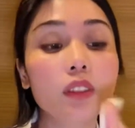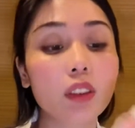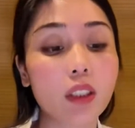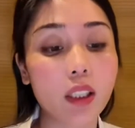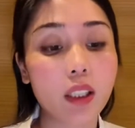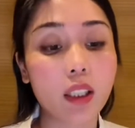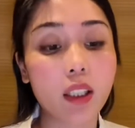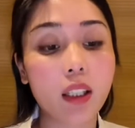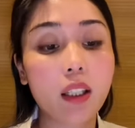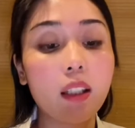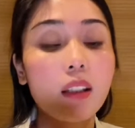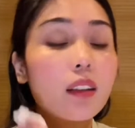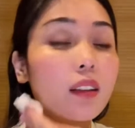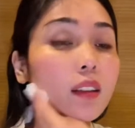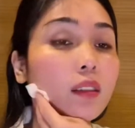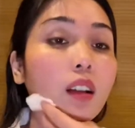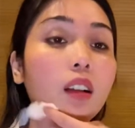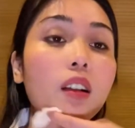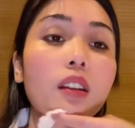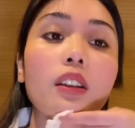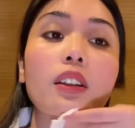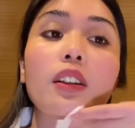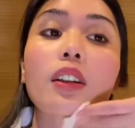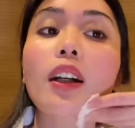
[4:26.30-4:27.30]
Okay,
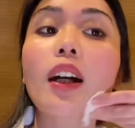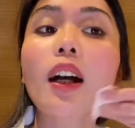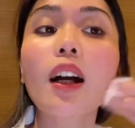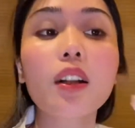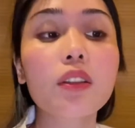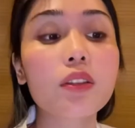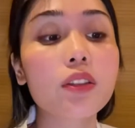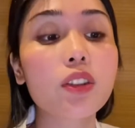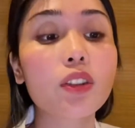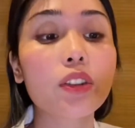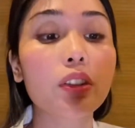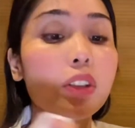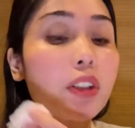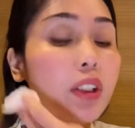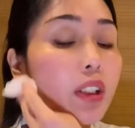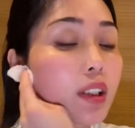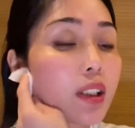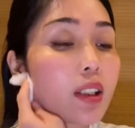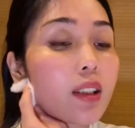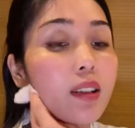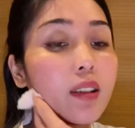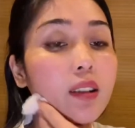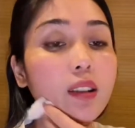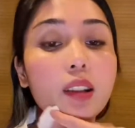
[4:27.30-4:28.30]
look how
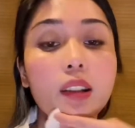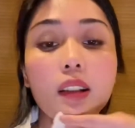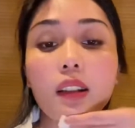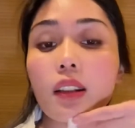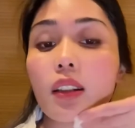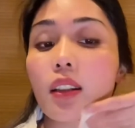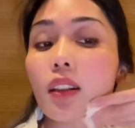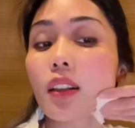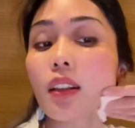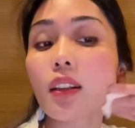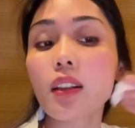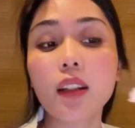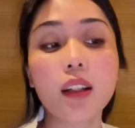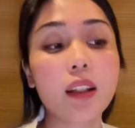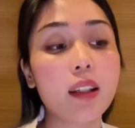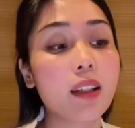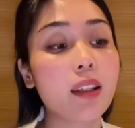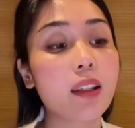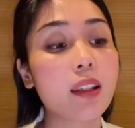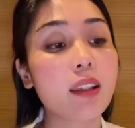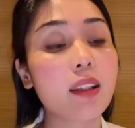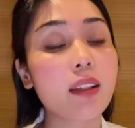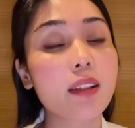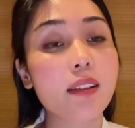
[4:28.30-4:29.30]
dirty
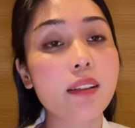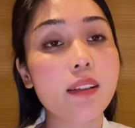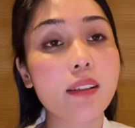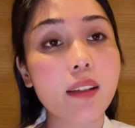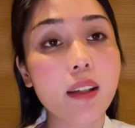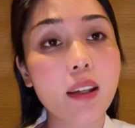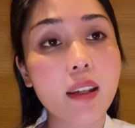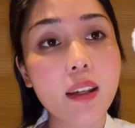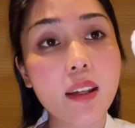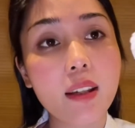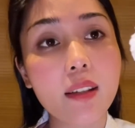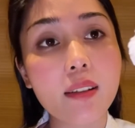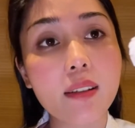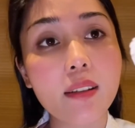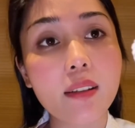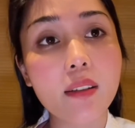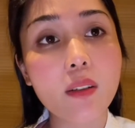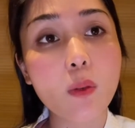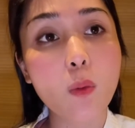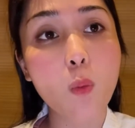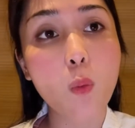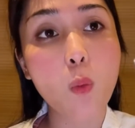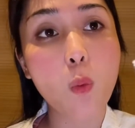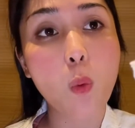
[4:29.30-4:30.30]
this is.
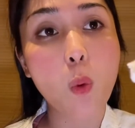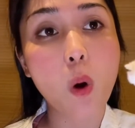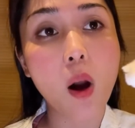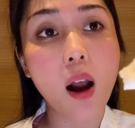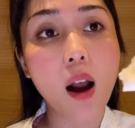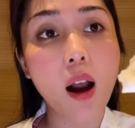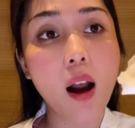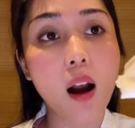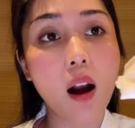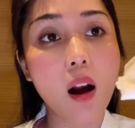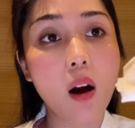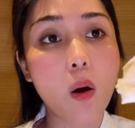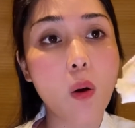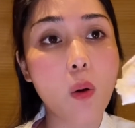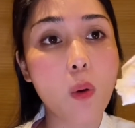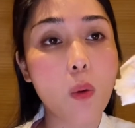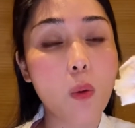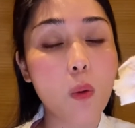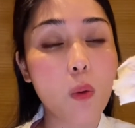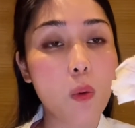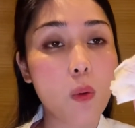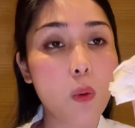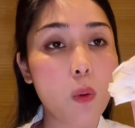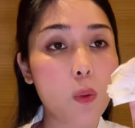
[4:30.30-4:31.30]
Wow.
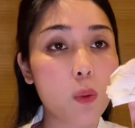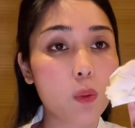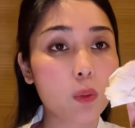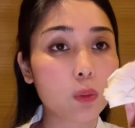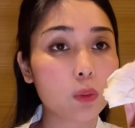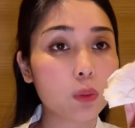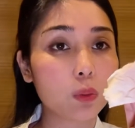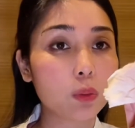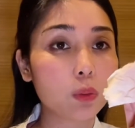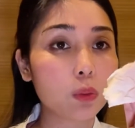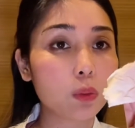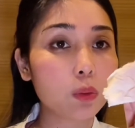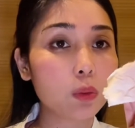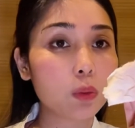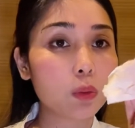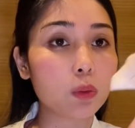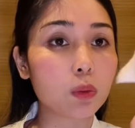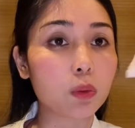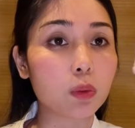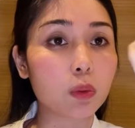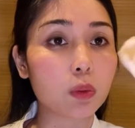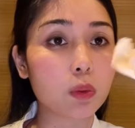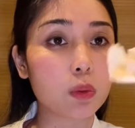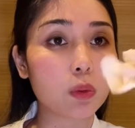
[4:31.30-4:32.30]
Ooh.